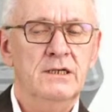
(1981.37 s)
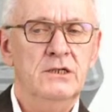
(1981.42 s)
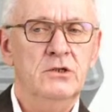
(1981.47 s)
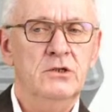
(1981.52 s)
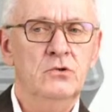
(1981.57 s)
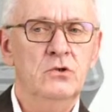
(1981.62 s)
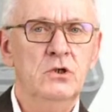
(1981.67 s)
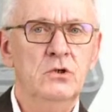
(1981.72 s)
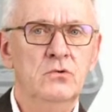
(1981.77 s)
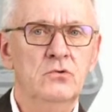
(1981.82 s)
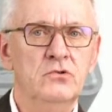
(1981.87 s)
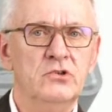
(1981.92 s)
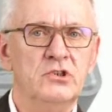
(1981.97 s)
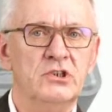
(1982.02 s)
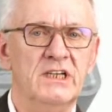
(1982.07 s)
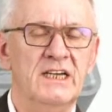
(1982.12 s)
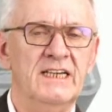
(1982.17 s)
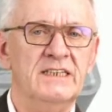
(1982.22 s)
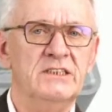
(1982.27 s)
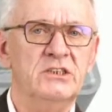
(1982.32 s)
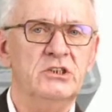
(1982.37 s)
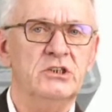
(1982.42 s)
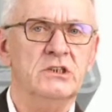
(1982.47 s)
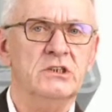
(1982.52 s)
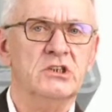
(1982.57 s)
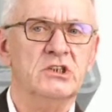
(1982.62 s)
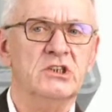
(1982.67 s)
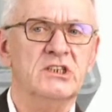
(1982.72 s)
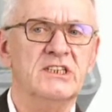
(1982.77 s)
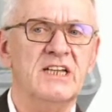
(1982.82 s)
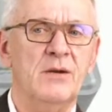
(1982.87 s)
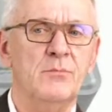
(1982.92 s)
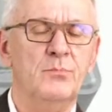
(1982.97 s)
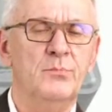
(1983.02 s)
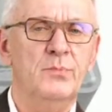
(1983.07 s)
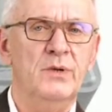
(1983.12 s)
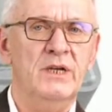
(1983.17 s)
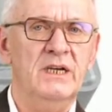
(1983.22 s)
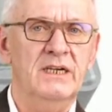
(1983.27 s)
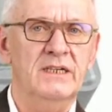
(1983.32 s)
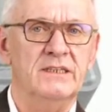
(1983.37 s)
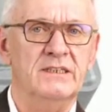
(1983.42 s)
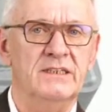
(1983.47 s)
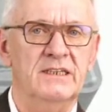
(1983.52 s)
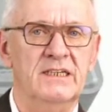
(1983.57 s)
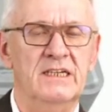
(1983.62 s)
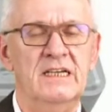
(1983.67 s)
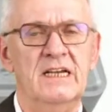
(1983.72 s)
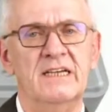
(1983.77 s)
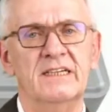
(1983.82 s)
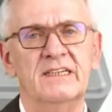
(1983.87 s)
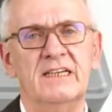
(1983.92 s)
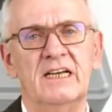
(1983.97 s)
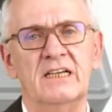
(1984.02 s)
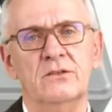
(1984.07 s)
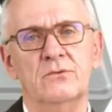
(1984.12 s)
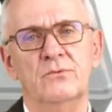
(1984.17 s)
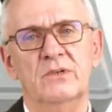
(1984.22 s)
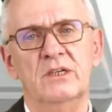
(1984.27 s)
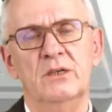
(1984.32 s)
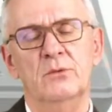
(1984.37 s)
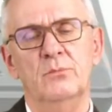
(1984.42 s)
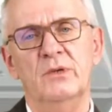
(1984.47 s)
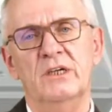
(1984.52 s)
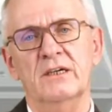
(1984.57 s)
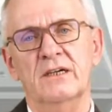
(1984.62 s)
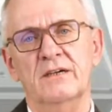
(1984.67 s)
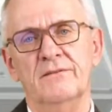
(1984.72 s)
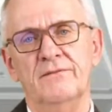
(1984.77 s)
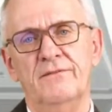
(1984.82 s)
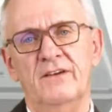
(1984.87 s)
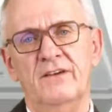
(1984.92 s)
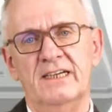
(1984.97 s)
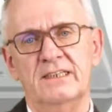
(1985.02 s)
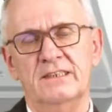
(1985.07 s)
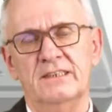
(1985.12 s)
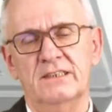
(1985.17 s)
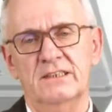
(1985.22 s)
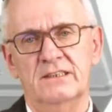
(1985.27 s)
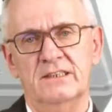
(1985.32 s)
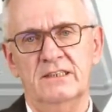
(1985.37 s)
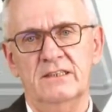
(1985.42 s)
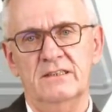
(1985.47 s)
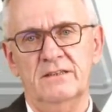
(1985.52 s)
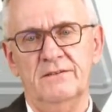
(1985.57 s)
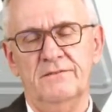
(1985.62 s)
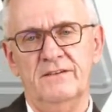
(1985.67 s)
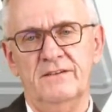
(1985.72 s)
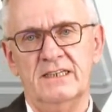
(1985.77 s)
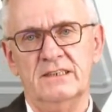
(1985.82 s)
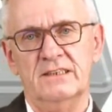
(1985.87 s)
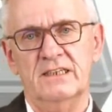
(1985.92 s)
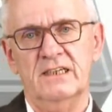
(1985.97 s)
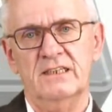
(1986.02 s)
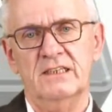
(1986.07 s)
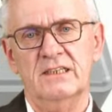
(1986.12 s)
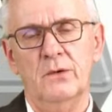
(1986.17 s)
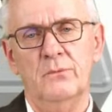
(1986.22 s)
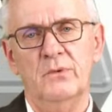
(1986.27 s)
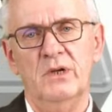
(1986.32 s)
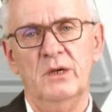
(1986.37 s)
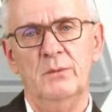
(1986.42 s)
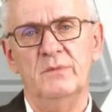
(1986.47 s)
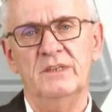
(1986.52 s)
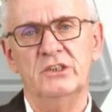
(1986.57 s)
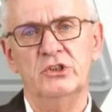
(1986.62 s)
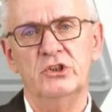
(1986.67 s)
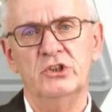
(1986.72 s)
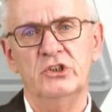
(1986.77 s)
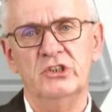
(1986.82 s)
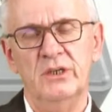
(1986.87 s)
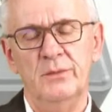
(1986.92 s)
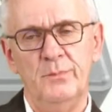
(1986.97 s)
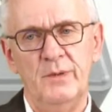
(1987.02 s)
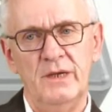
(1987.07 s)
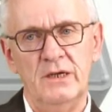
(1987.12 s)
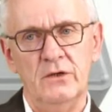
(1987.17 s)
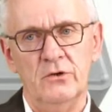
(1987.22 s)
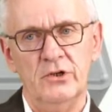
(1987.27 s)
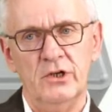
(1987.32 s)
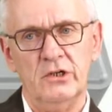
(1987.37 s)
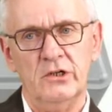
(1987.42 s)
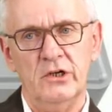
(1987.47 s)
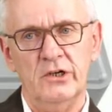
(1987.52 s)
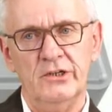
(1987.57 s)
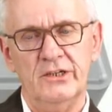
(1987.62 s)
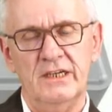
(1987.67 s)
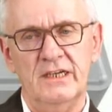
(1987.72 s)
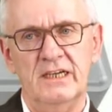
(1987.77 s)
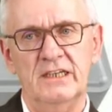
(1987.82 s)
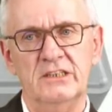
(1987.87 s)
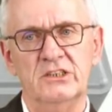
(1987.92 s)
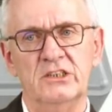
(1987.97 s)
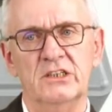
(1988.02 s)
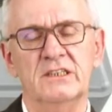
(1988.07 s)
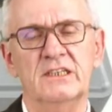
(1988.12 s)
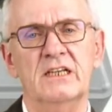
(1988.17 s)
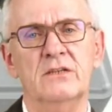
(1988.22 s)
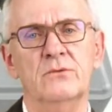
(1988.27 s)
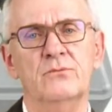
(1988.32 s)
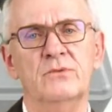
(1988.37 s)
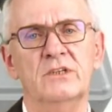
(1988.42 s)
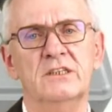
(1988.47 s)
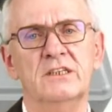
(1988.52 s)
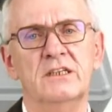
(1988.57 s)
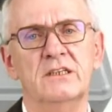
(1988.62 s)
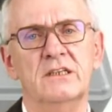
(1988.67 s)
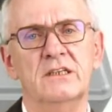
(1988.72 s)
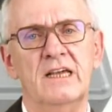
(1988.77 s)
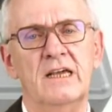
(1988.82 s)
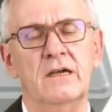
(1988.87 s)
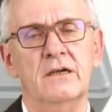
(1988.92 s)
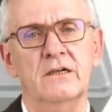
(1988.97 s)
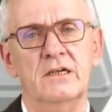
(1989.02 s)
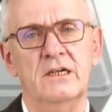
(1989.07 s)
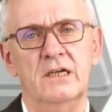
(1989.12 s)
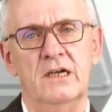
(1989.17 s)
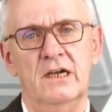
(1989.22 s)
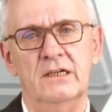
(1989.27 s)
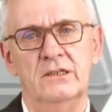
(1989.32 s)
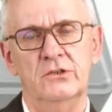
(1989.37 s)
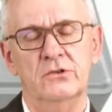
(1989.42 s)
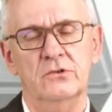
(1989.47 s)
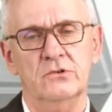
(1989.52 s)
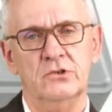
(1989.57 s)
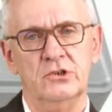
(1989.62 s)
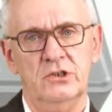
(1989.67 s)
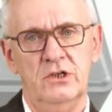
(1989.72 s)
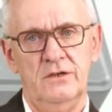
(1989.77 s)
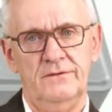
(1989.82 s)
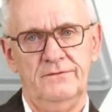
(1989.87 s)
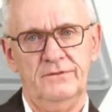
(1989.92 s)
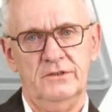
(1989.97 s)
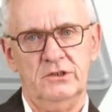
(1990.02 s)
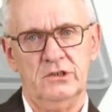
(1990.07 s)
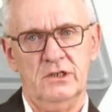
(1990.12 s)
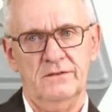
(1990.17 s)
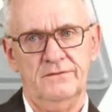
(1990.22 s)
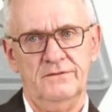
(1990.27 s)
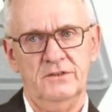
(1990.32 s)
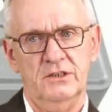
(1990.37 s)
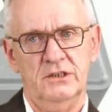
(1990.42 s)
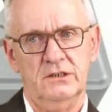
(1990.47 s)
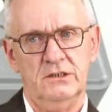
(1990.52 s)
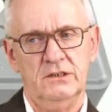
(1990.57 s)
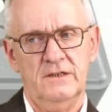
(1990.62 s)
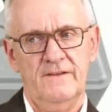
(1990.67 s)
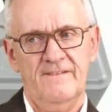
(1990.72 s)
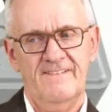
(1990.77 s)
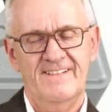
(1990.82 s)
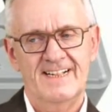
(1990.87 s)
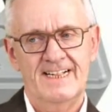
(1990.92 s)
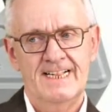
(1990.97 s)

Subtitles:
you lose edge stability, and that will be reflected in the fact that there will be shipping on a cutting edge, and that will deteriorate your surface roughness.